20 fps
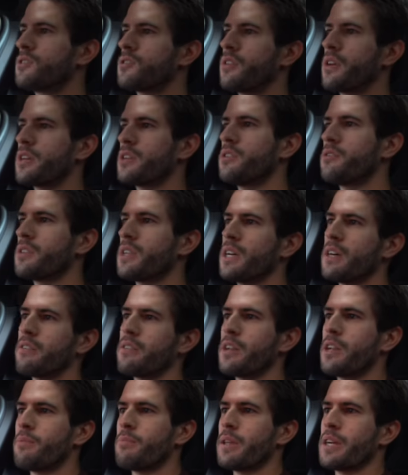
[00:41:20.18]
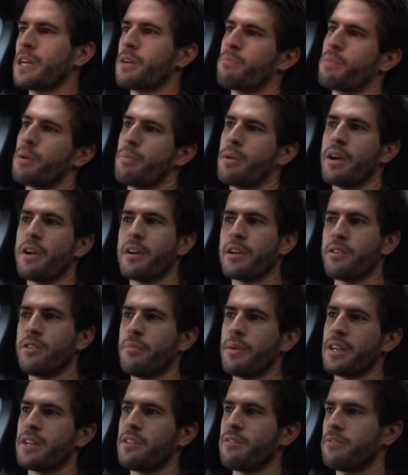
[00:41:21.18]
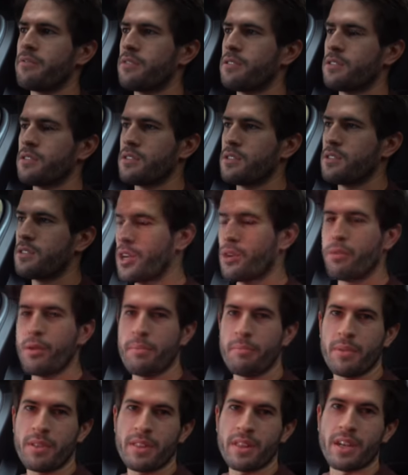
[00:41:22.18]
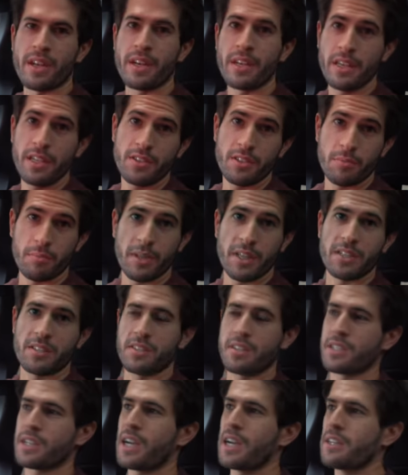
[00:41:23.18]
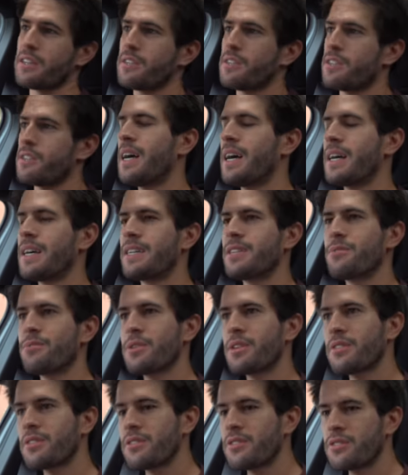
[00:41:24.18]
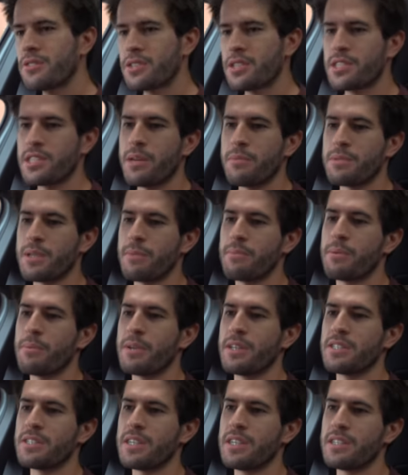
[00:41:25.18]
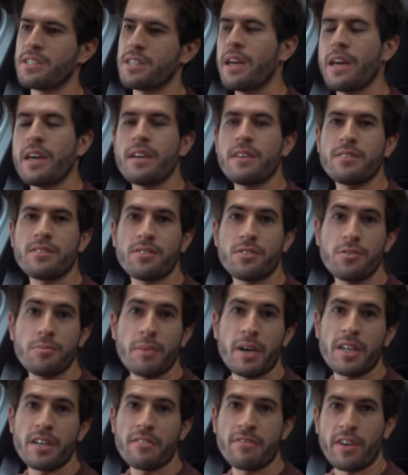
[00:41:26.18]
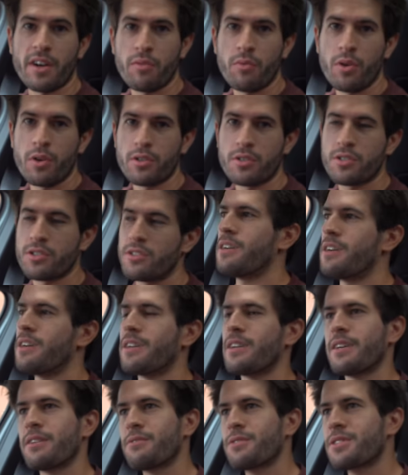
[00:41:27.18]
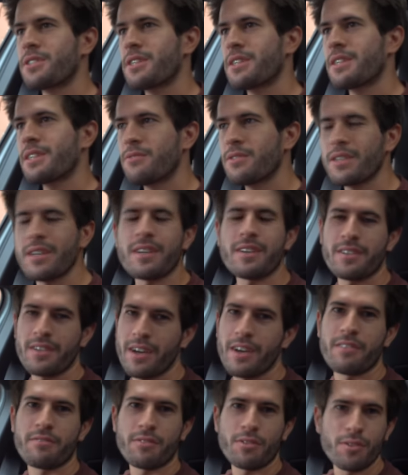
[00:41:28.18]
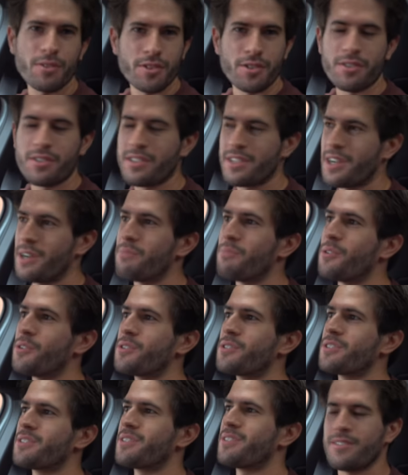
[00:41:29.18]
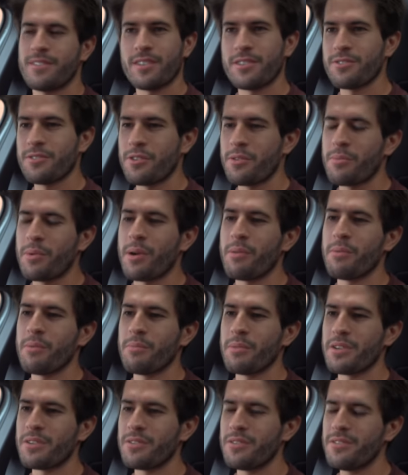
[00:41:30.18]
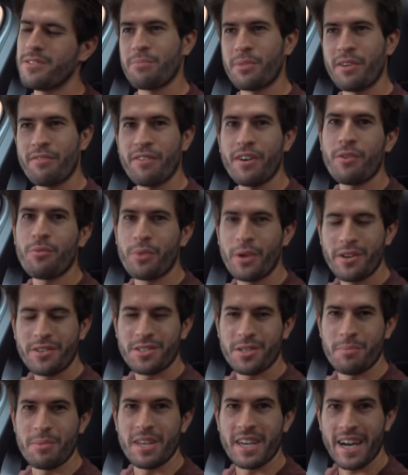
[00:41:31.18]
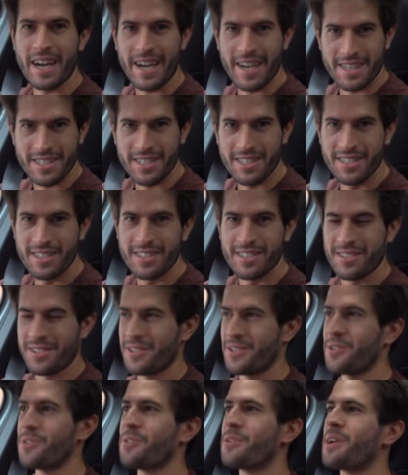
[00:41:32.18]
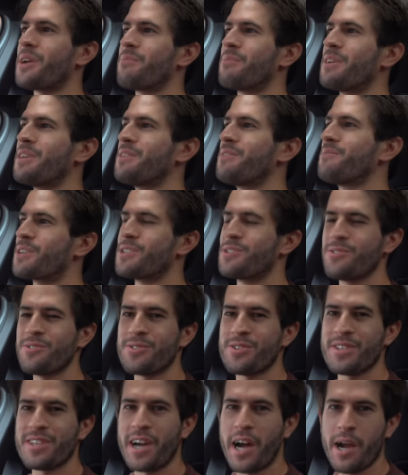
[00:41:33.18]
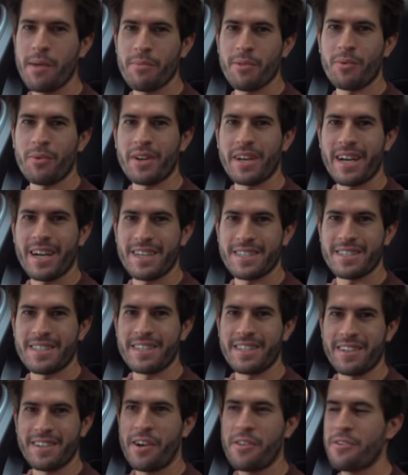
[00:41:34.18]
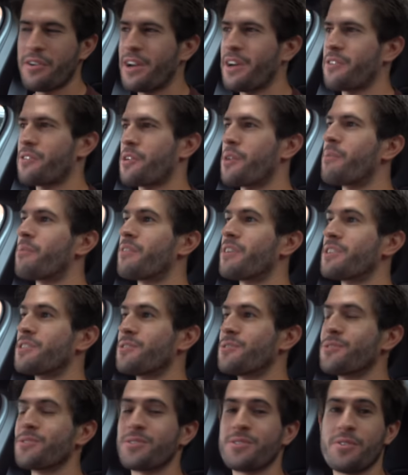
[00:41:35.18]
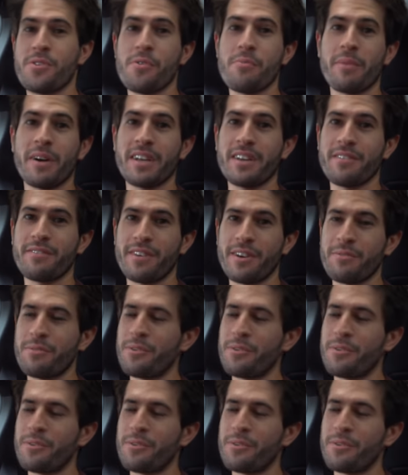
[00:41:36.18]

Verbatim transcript: So I go down and I'm like preparing all my different equipment that I need to place this cannula and one of the nurses comes up to me and says, hey, do you mind if I watch? And I was like, well, yeah, yeah, of course you can come watch. That's not a problem at all. But it felt weird to be asked, you know what I mean? Because usually I'm the one asking other healthcare professionals, do you mind if I